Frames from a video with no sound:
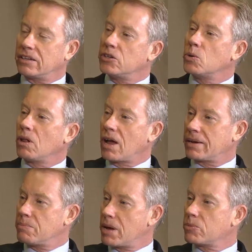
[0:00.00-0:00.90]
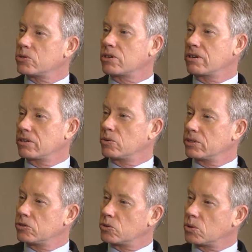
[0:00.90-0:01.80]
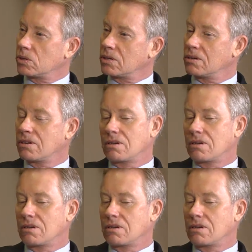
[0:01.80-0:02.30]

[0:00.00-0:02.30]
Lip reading: and ULI members are going to endure